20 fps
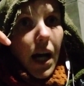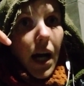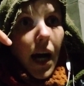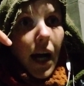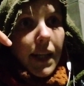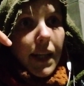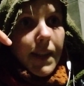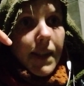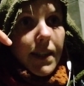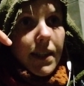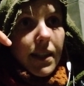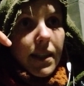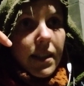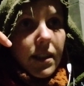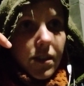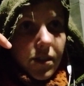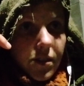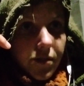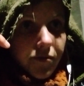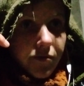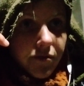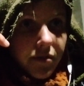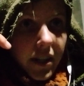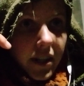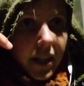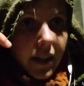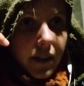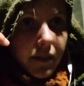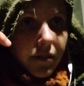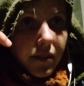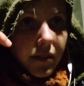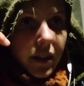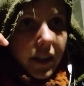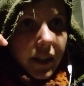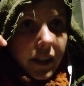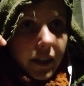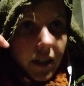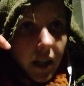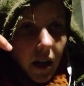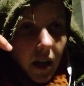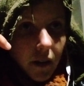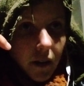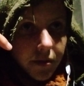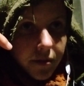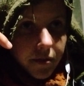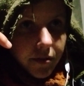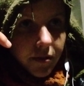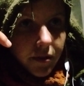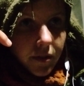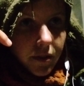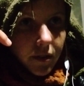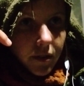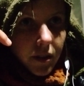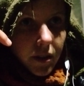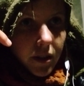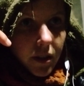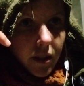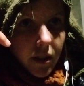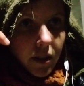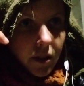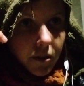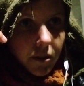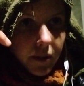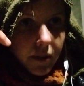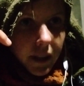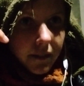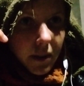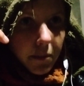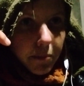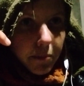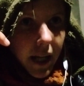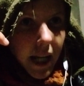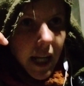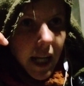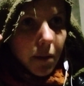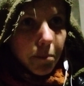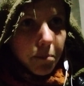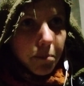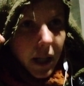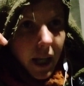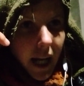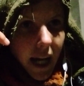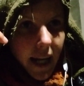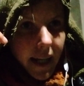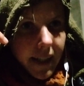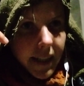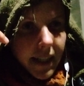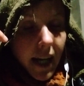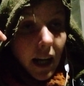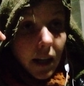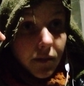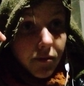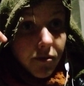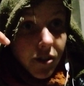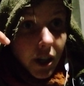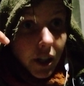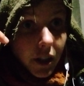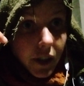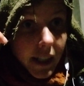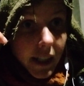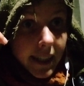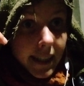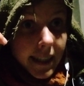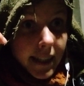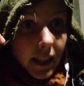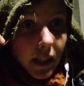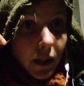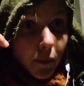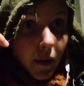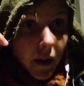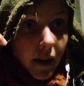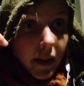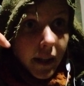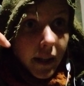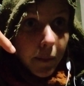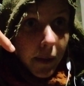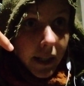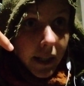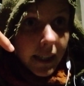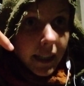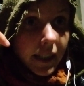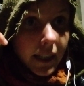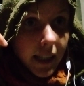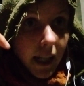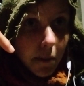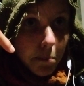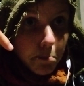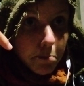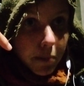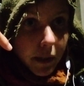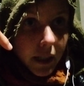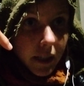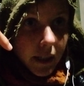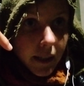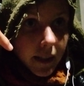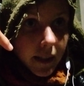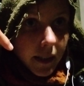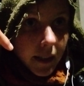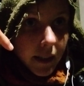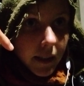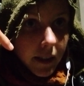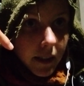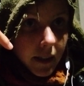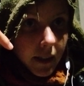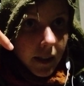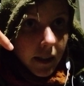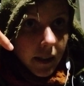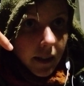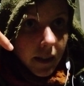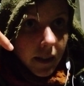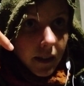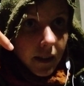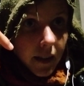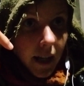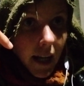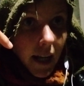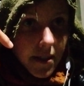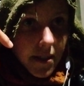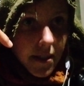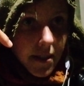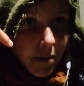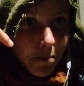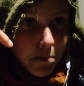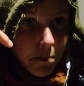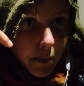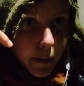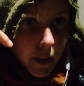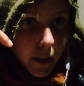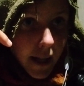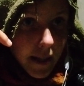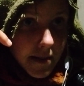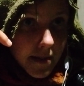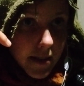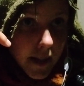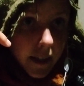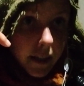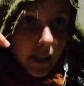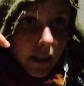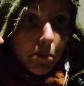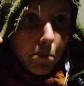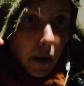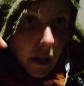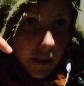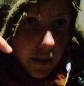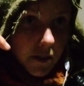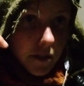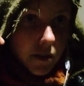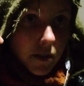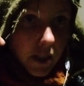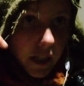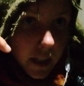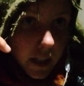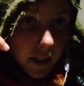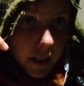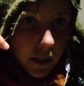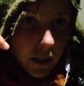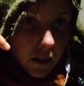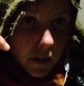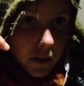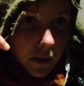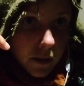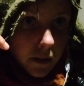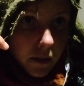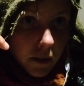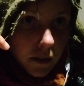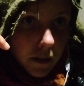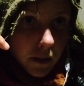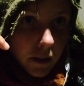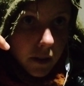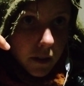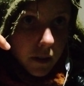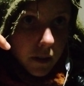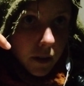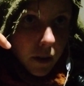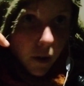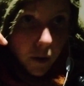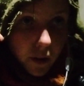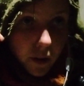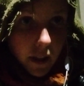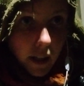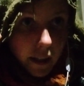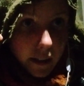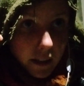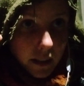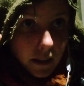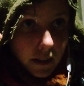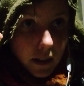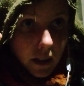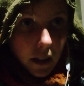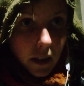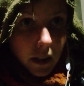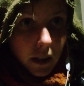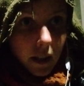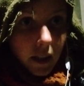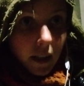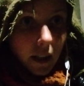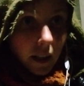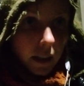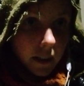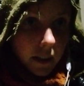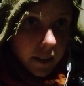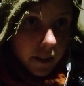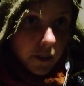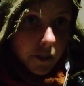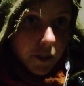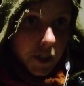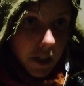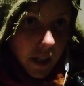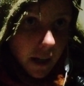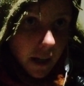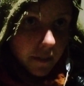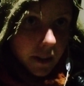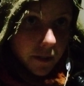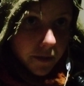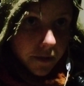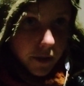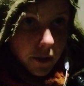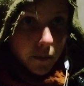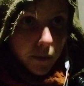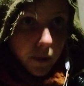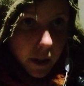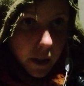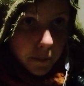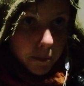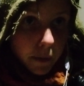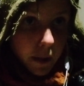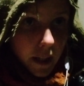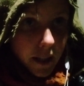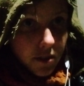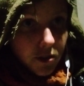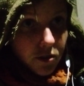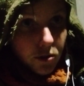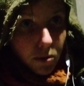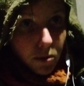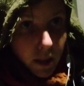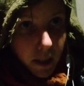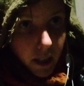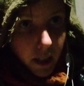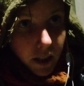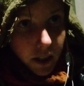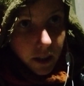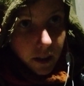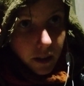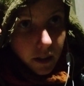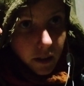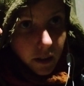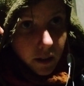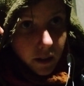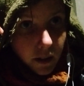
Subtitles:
And it's very, very tough when we make a plan and we really want to make it happen. As simple as like a bus ticket or like a little travel from one place to another.